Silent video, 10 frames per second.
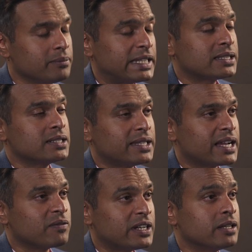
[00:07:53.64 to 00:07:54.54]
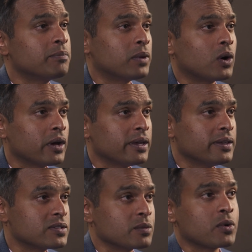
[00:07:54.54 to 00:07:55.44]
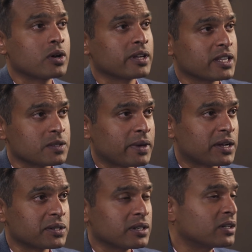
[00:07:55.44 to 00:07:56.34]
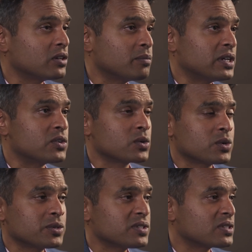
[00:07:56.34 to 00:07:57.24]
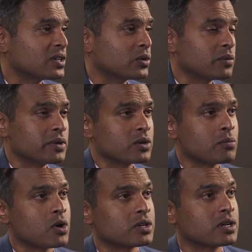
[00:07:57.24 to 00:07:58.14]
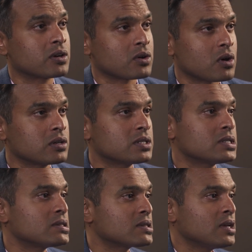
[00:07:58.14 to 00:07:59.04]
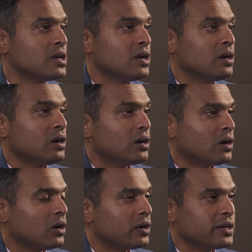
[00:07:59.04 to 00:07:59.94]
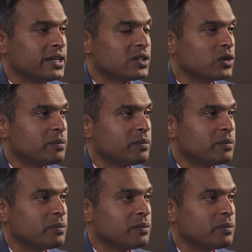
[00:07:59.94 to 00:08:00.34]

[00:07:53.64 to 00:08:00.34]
method that we deploy is robotic inspection. It could be drones, it could be robotic crawlers, or it could